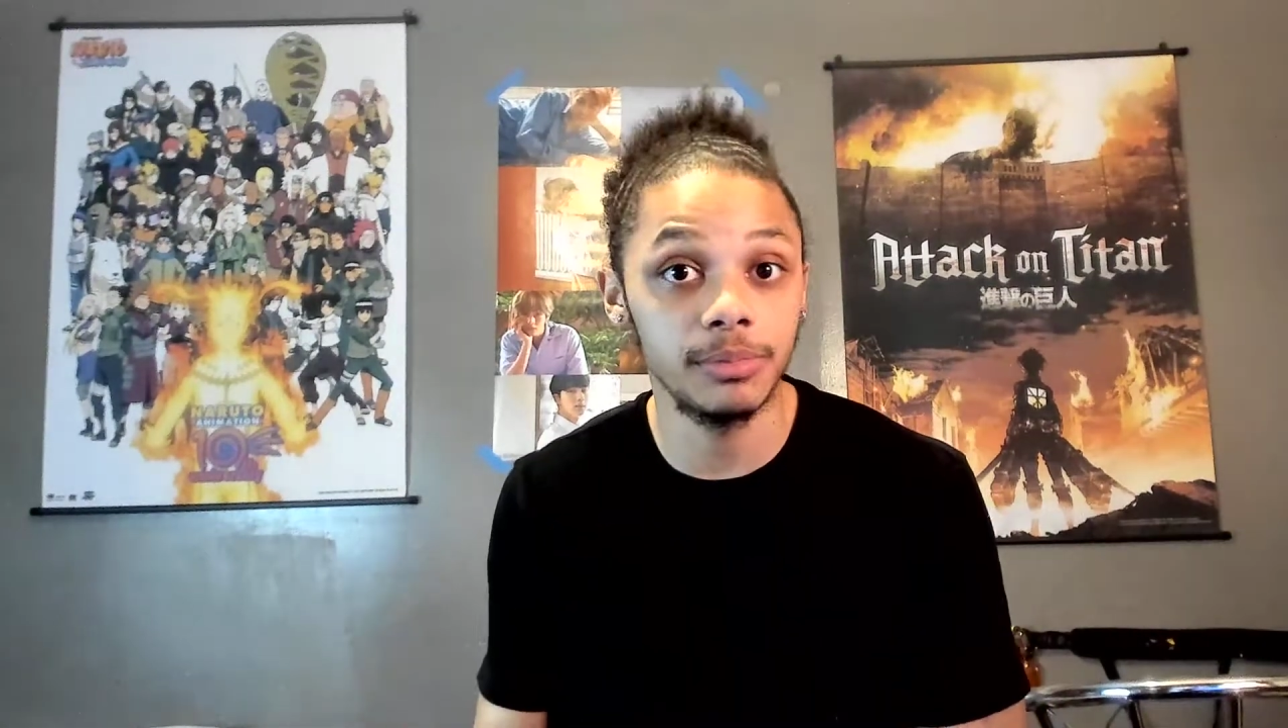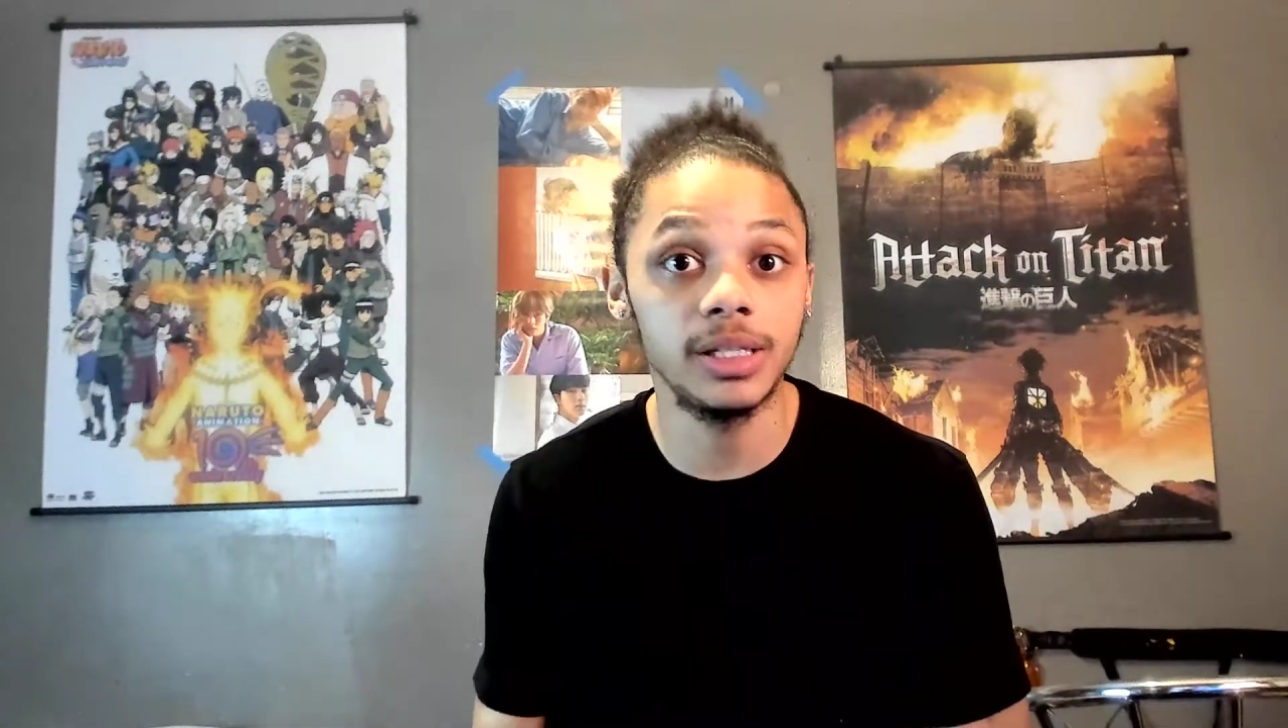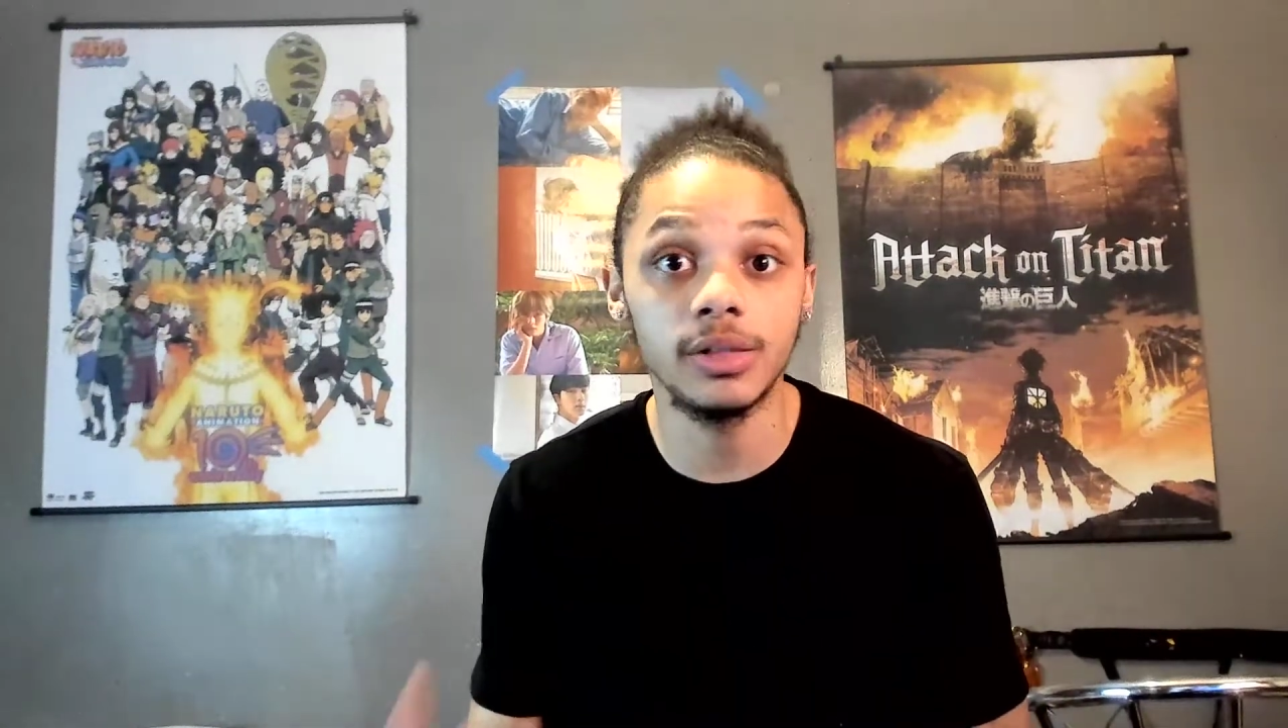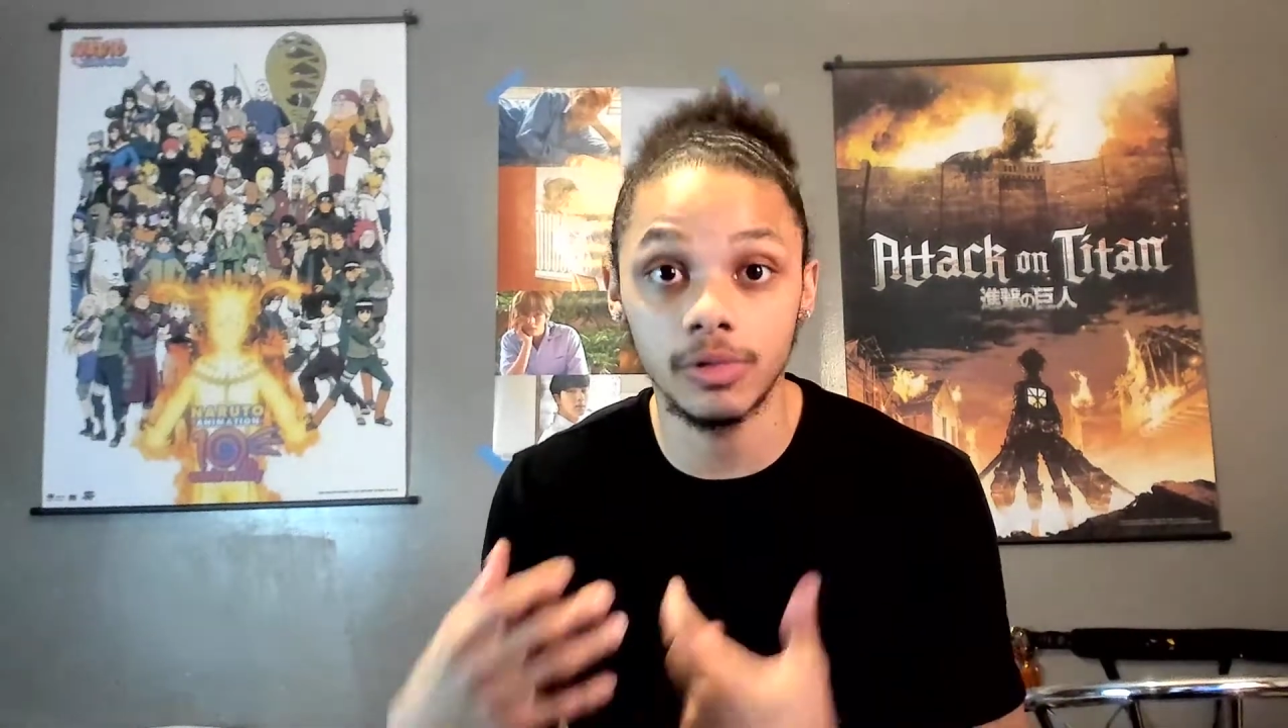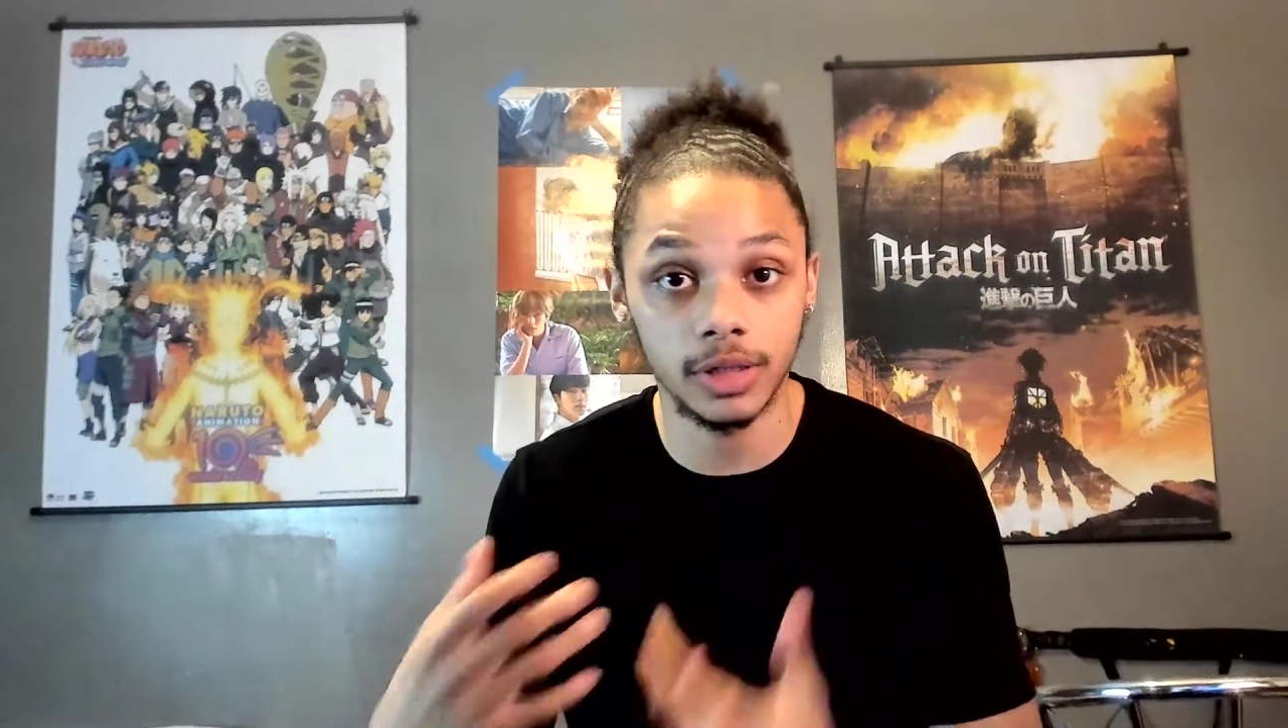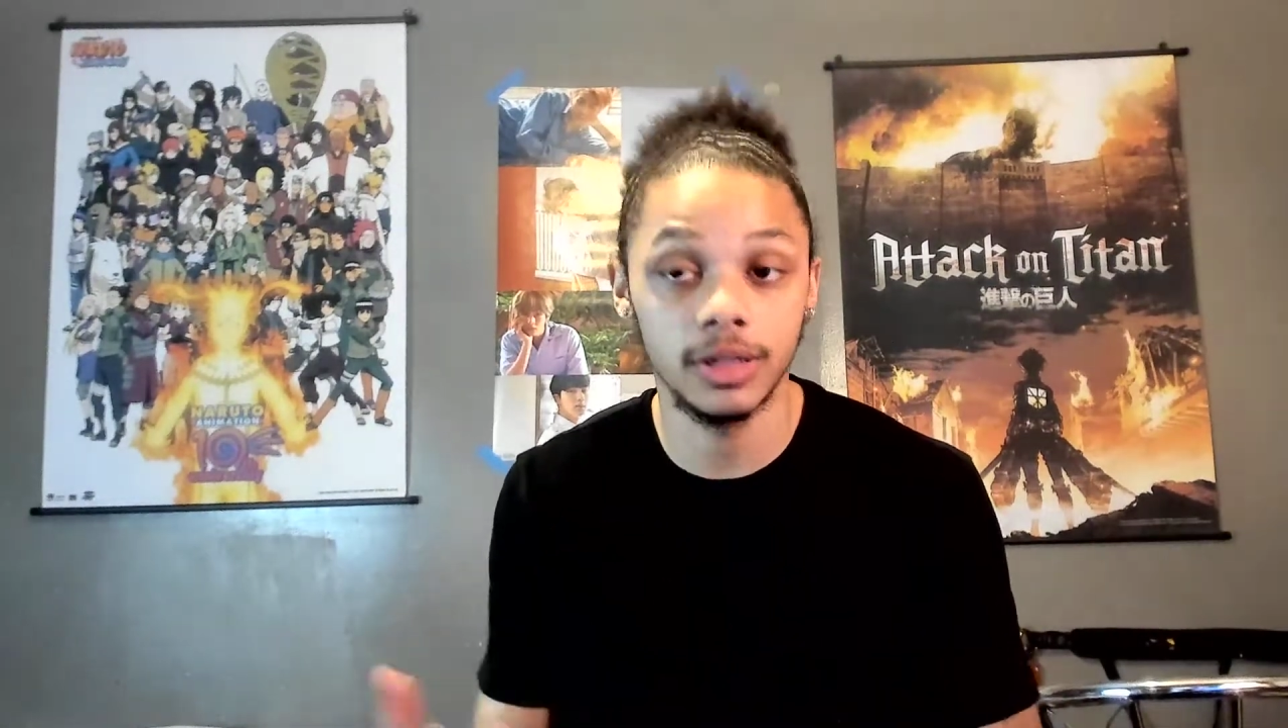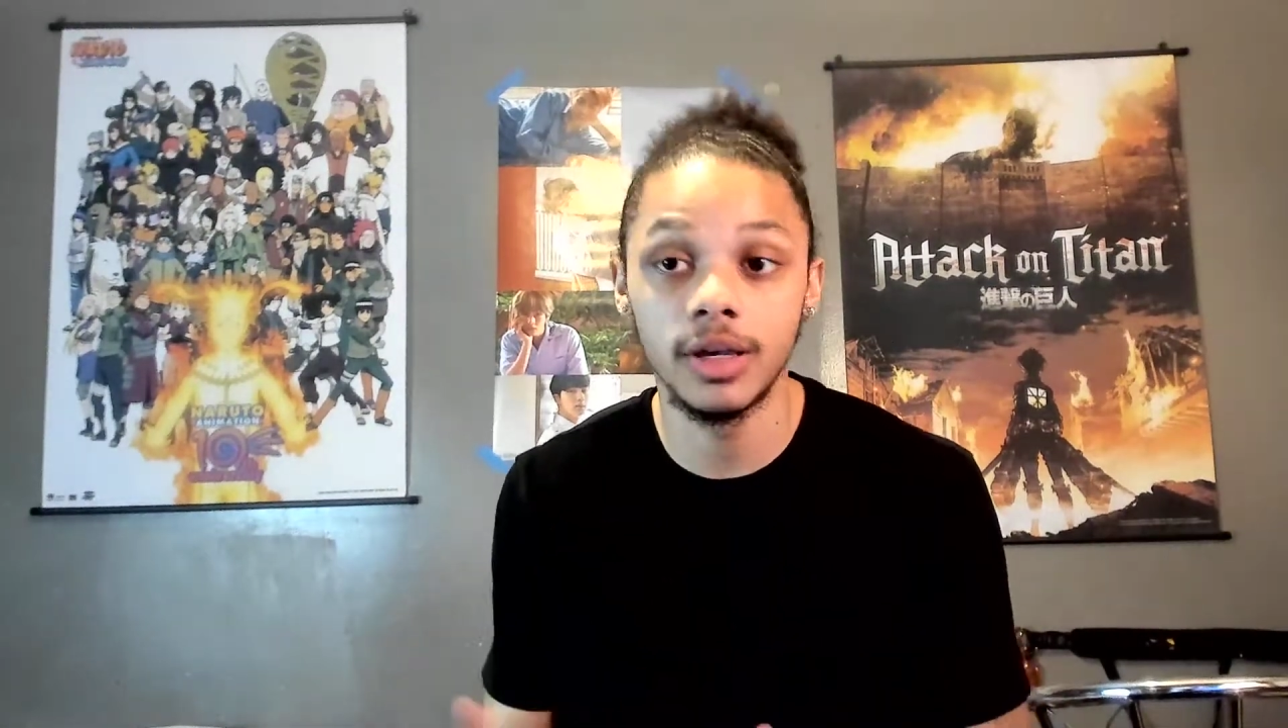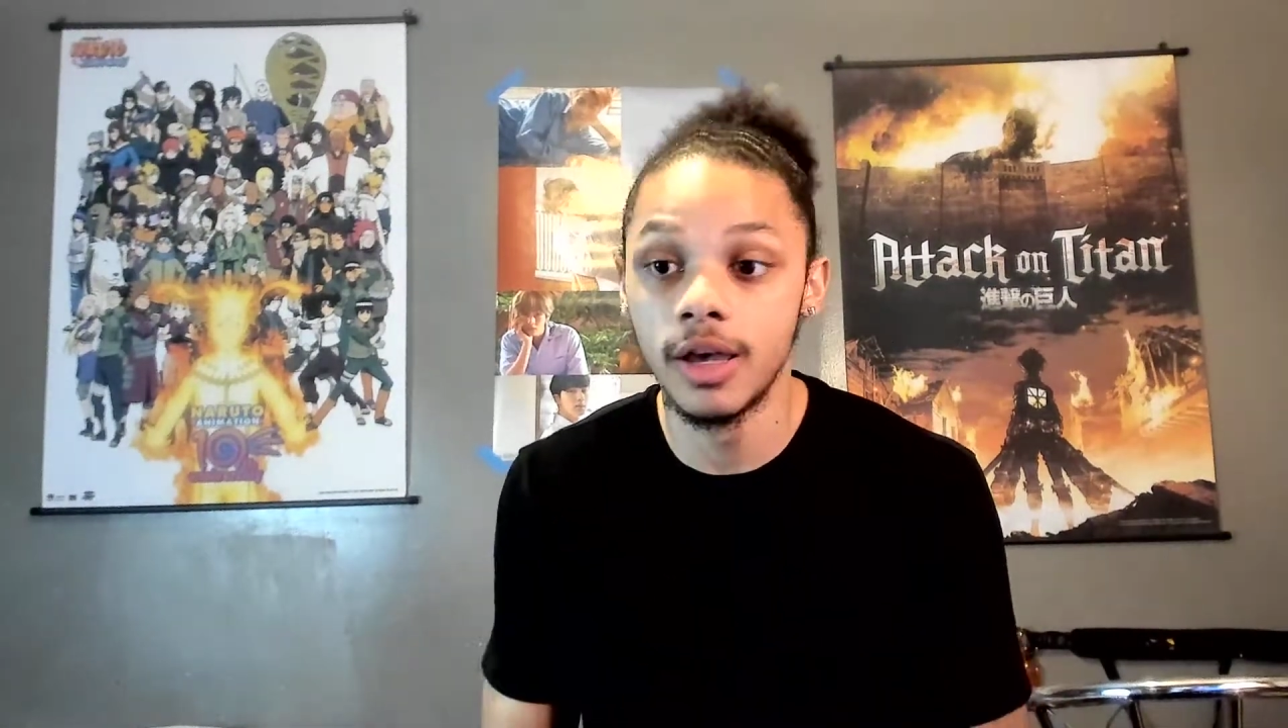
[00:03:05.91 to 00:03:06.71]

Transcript: me on a